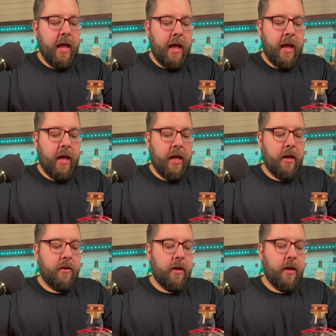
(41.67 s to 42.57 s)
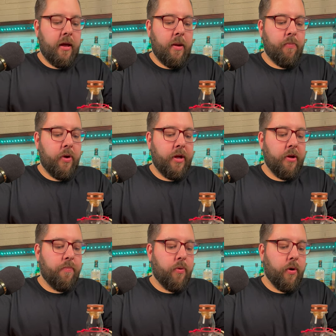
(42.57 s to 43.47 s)
And a pretty
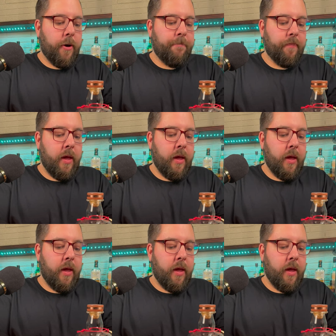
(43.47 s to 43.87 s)
good pour.